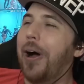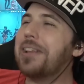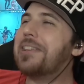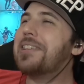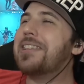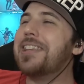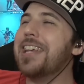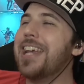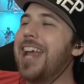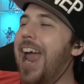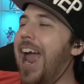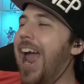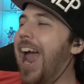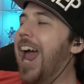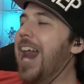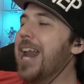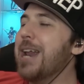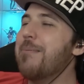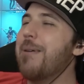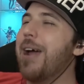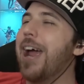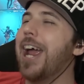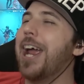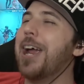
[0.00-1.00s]
What's the
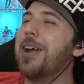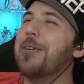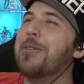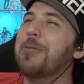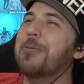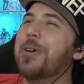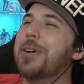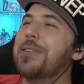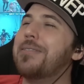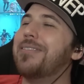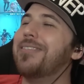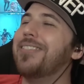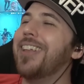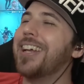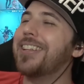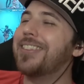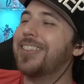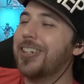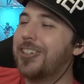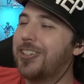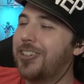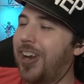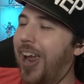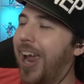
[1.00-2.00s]
anime with
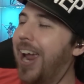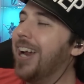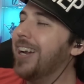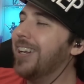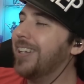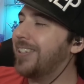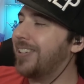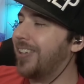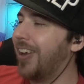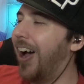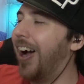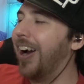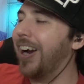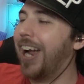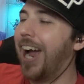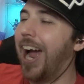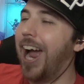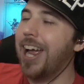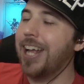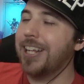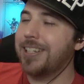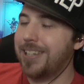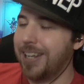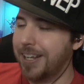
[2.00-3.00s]
like the chainsaw
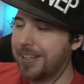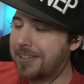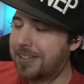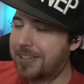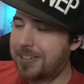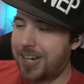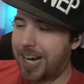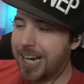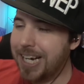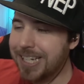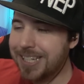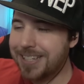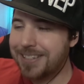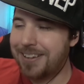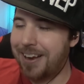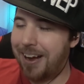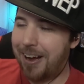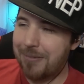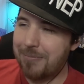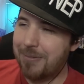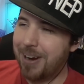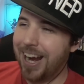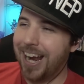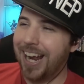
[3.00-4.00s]
guy? It's
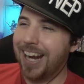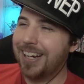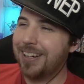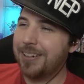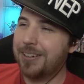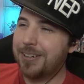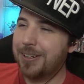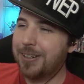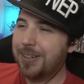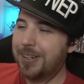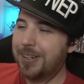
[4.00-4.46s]
Chainsaw Man.